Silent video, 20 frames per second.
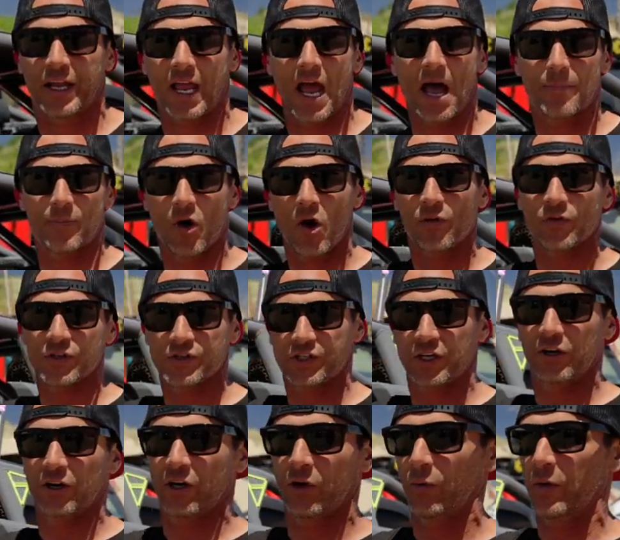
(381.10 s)
cap on the
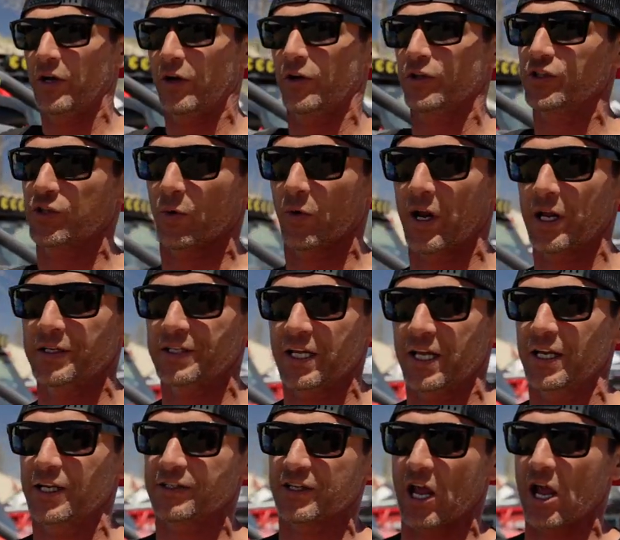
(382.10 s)
steering wheel, so what I did
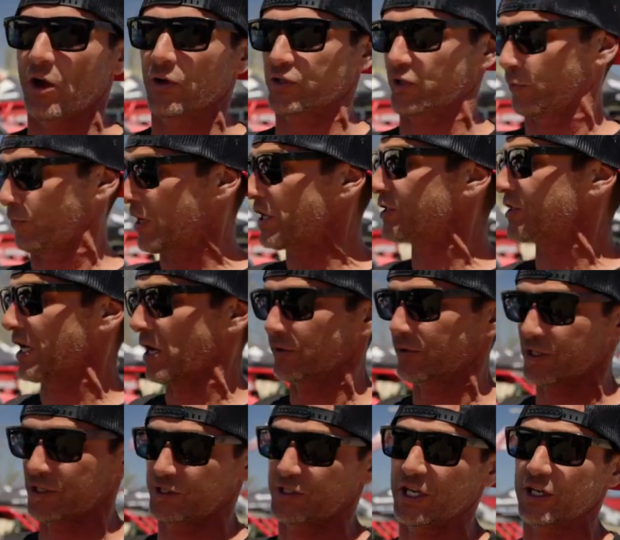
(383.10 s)
is I also reached out
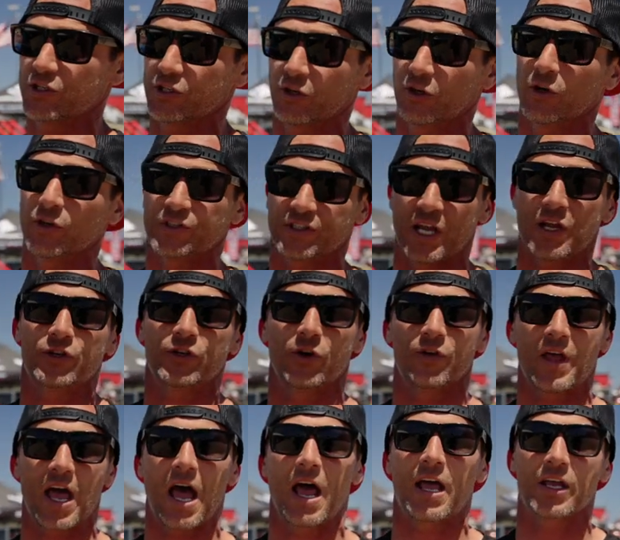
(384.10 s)
to Stitch Girl, sent her
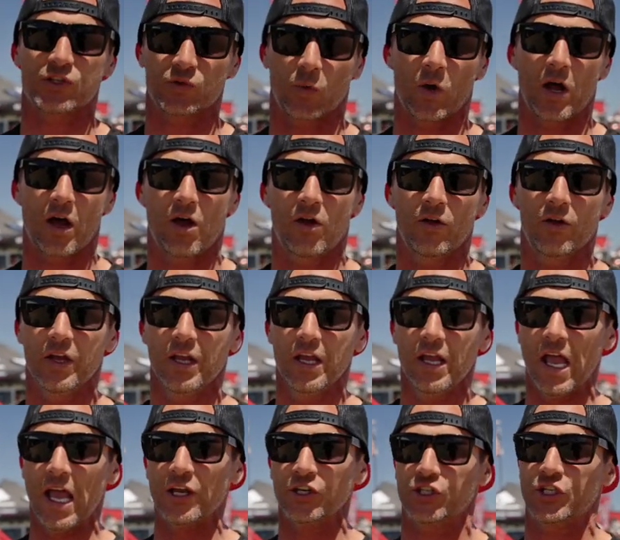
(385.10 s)
that as well,
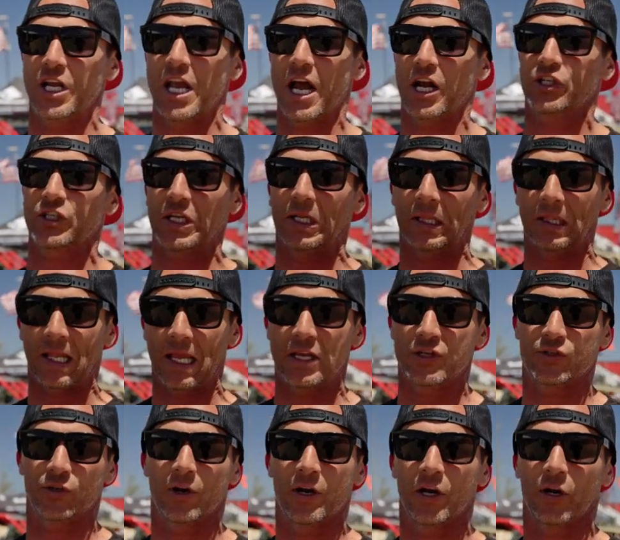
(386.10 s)
and she actually
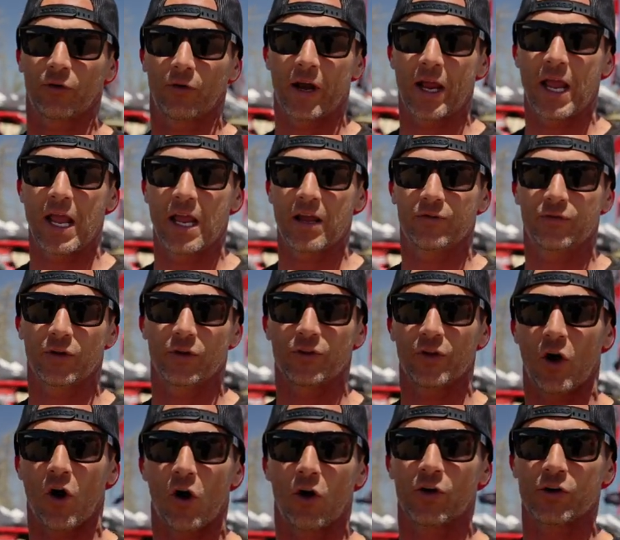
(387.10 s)
laser engraved the
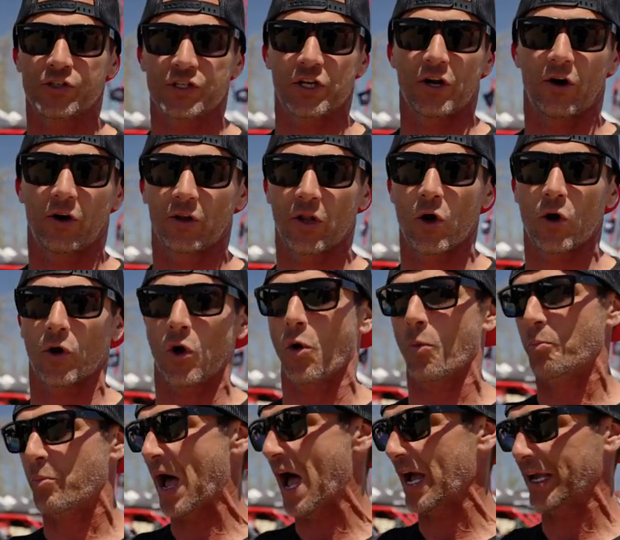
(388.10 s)
R Z R logo
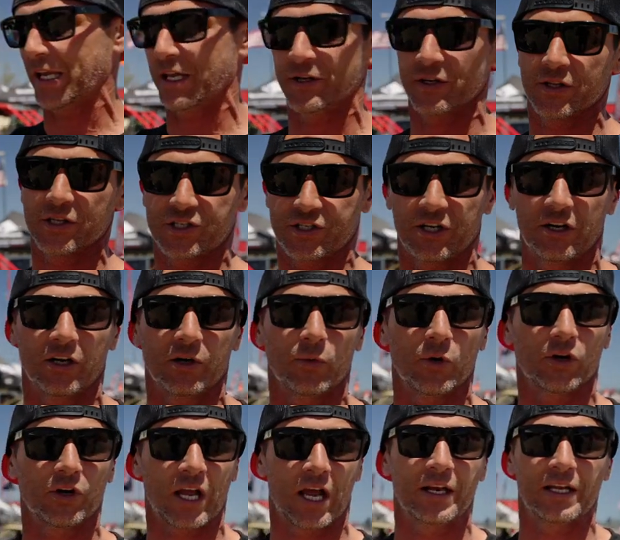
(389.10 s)
back into the steering
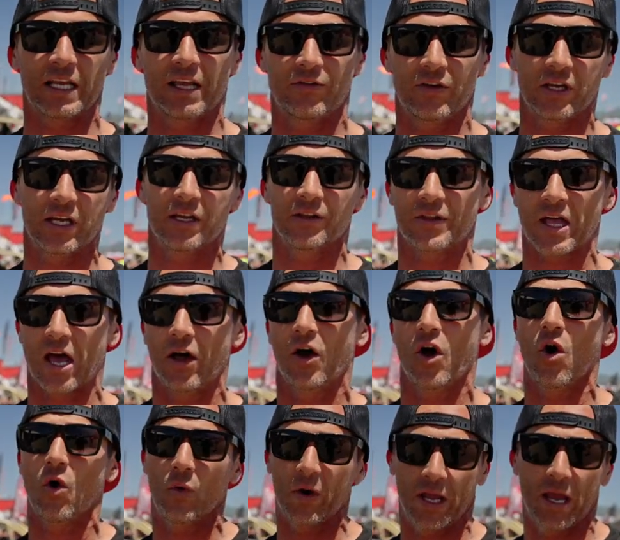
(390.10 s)
wheel, kind of giving it that
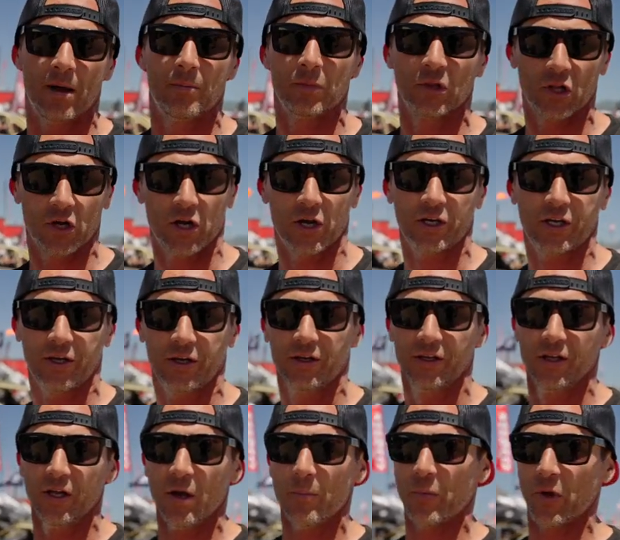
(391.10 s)
O E M look,
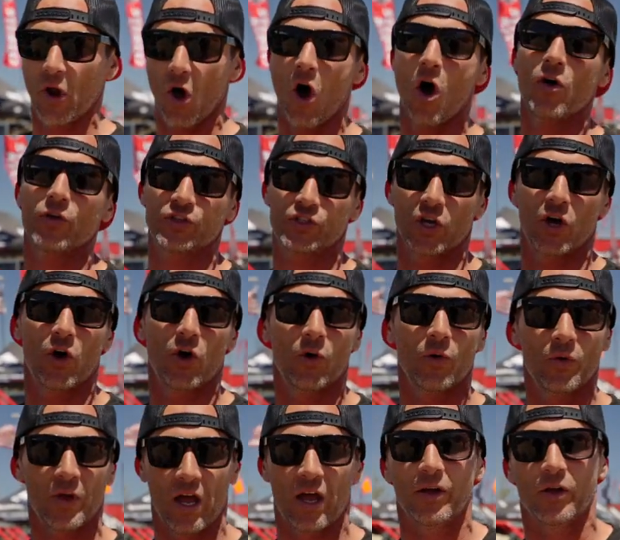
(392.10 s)
but
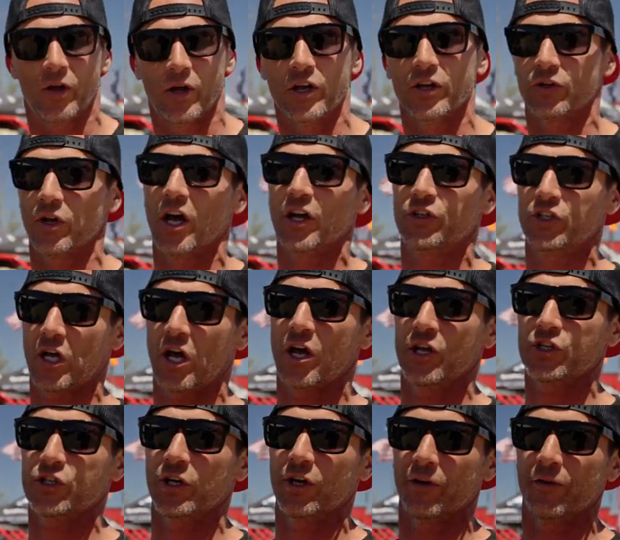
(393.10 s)
also a, a
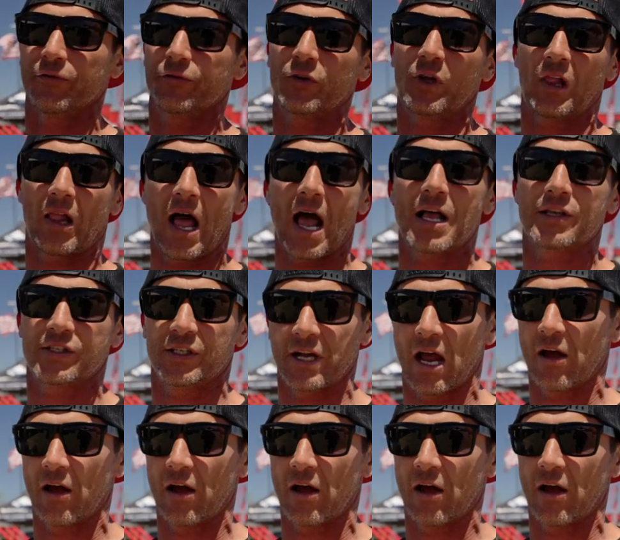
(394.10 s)
touch of class and